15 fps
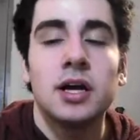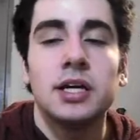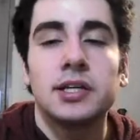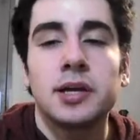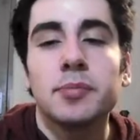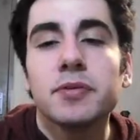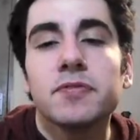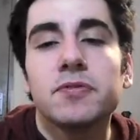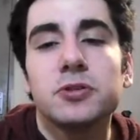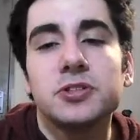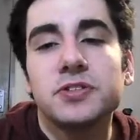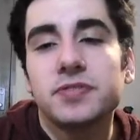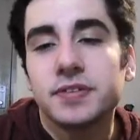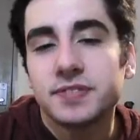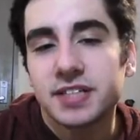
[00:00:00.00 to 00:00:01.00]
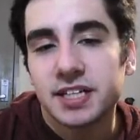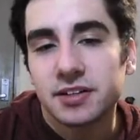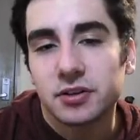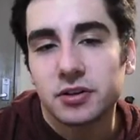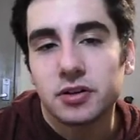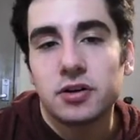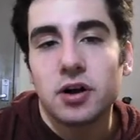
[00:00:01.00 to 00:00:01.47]
Number 415,
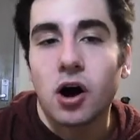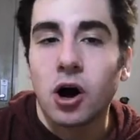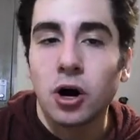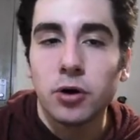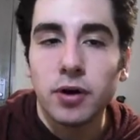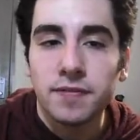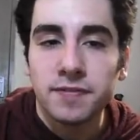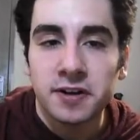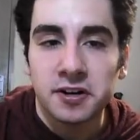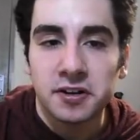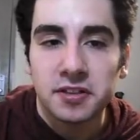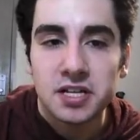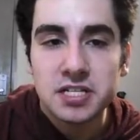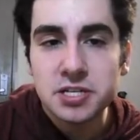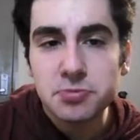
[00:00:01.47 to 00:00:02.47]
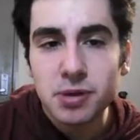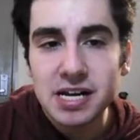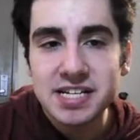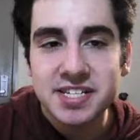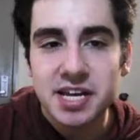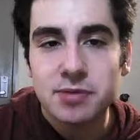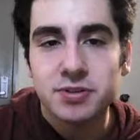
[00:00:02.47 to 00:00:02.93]
ROFL. This is what I
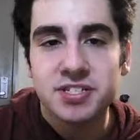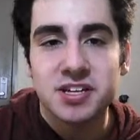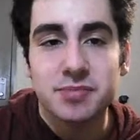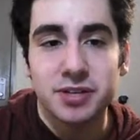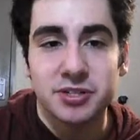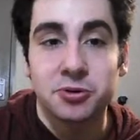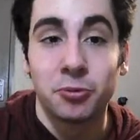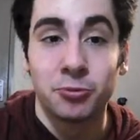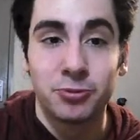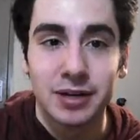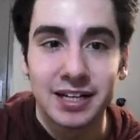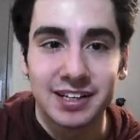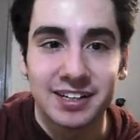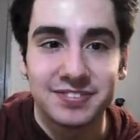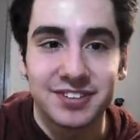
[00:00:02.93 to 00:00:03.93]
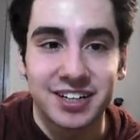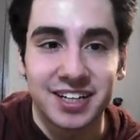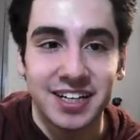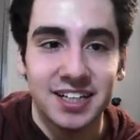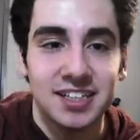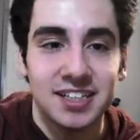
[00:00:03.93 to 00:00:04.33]
say when something's really funny.